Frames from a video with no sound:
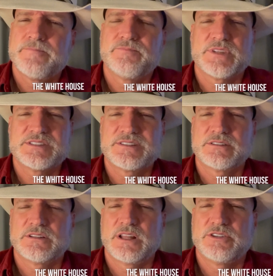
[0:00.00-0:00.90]
Because a
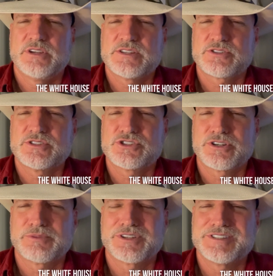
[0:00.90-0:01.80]
lot of you guys are concerned
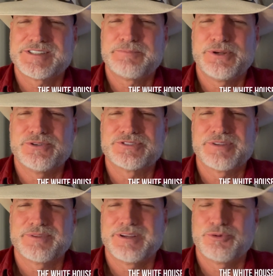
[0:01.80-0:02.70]
I'm going to disappear or
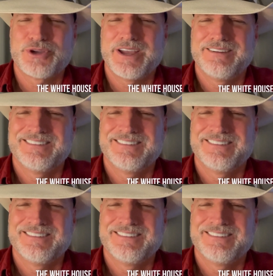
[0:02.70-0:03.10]
something. I'm okay.